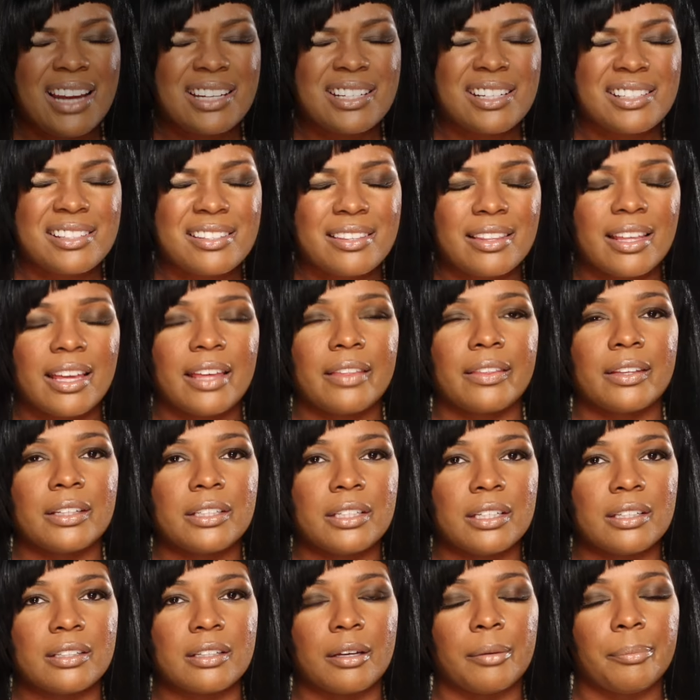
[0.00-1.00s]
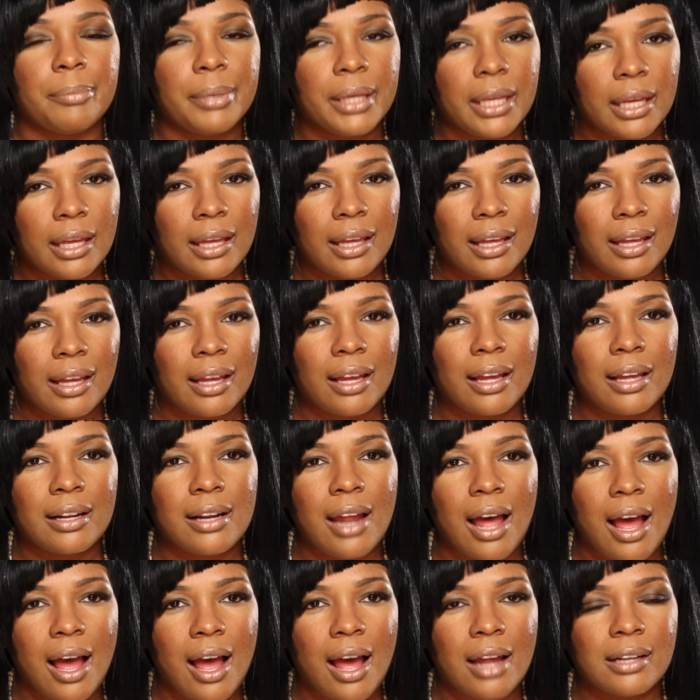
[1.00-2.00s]
just think that she's a bit
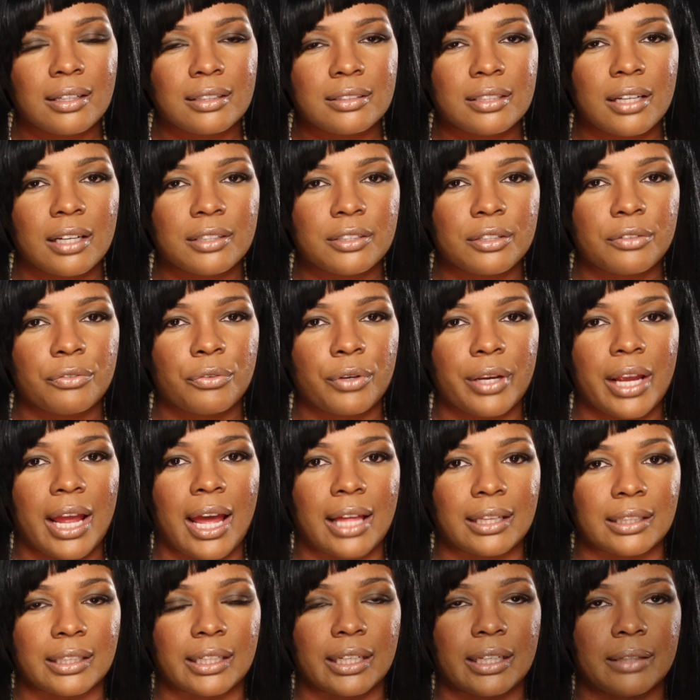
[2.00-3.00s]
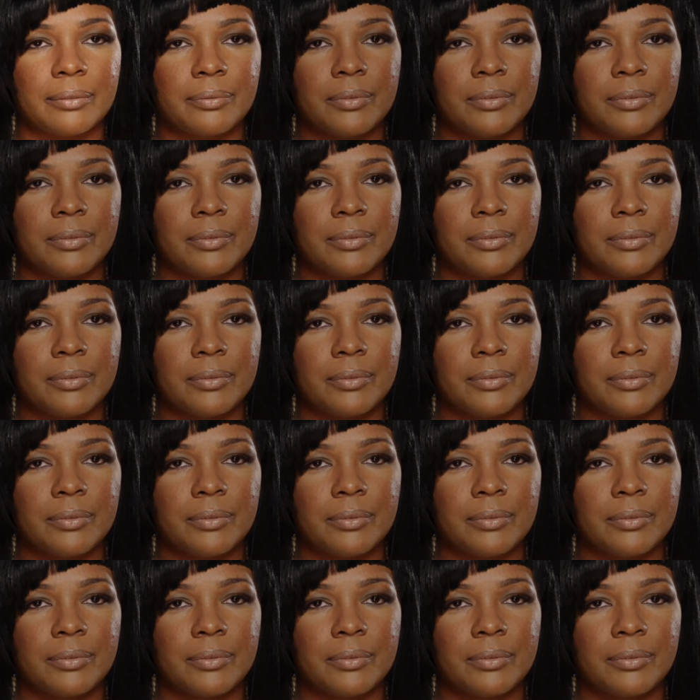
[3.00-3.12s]
out of touch of reality.